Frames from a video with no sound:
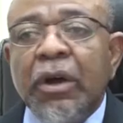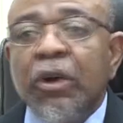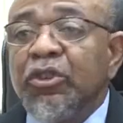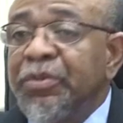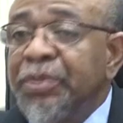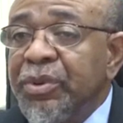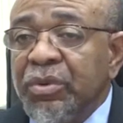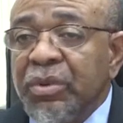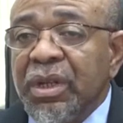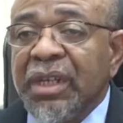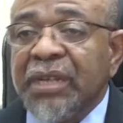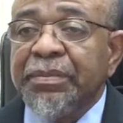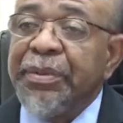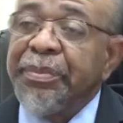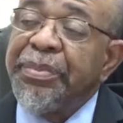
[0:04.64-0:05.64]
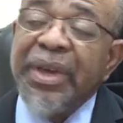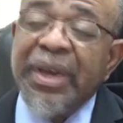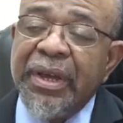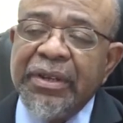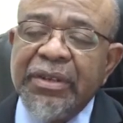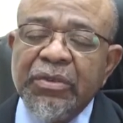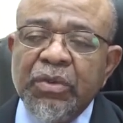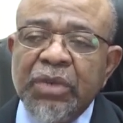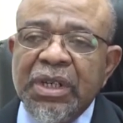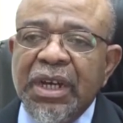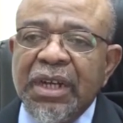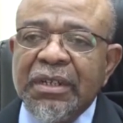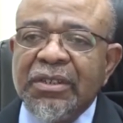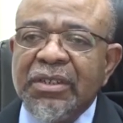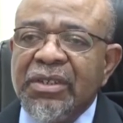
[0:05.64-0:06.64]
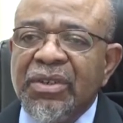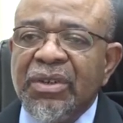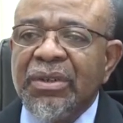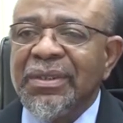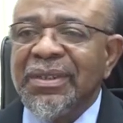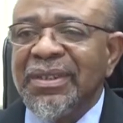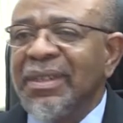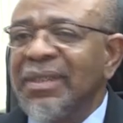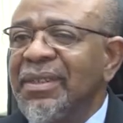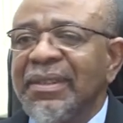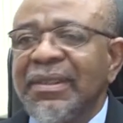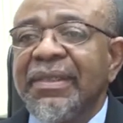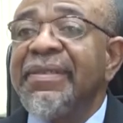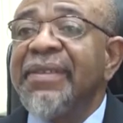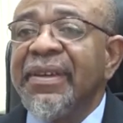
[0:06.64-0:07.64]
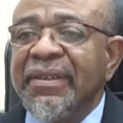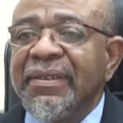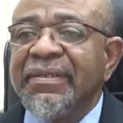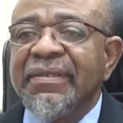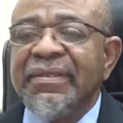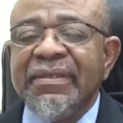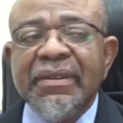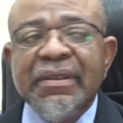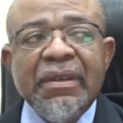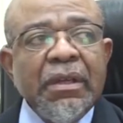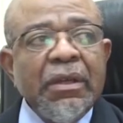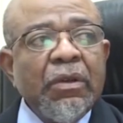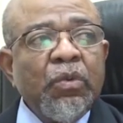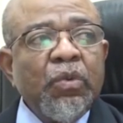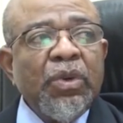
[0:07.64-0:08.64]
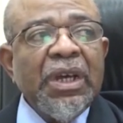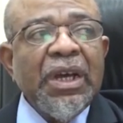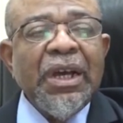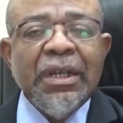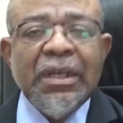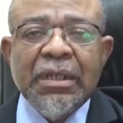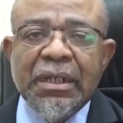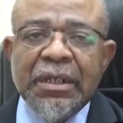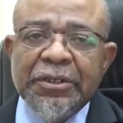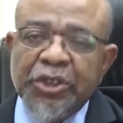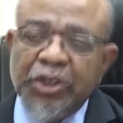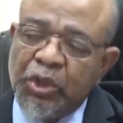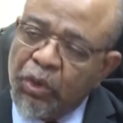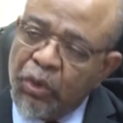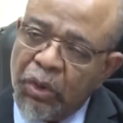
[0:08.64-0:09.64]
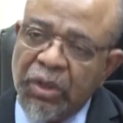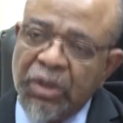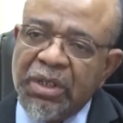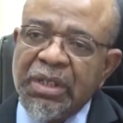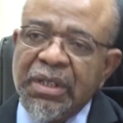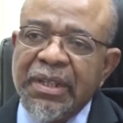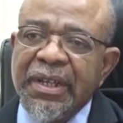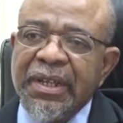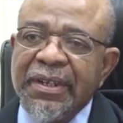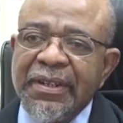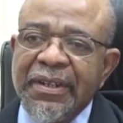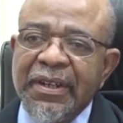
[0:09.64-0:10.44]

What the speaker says: an interview with the Chief Medical Director of Lagos State University Teaching Hospital, Lasuth,